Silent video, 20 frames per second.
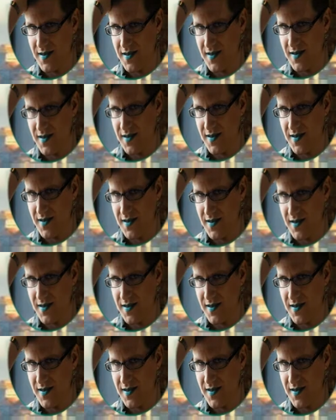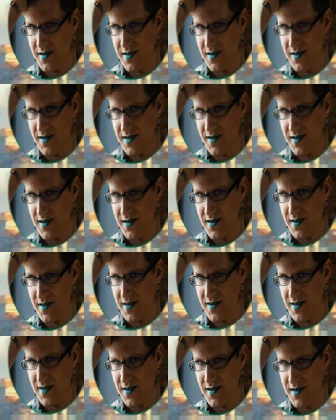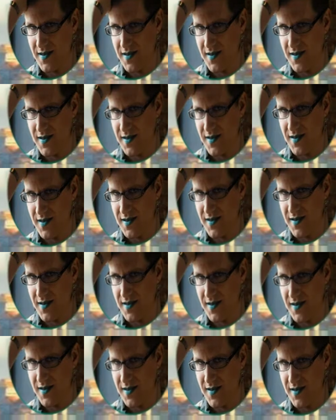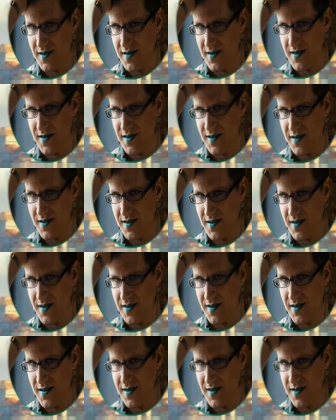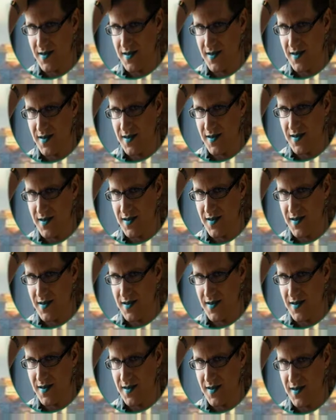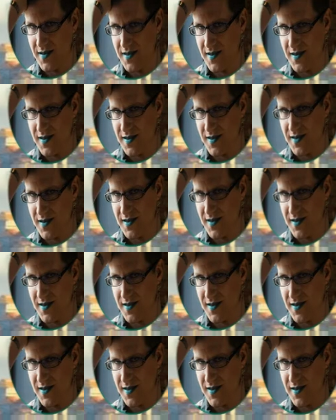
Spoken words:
The person shown says nothing.